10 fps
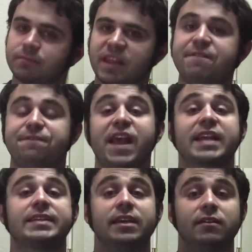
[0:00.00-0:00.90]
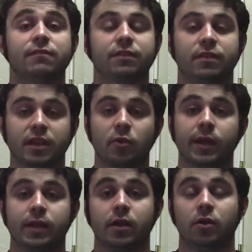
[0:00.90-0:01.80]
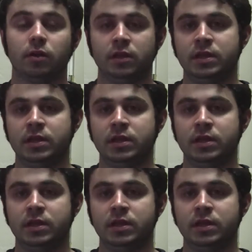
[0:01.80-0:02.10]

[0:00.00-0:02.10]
Effective. There we go.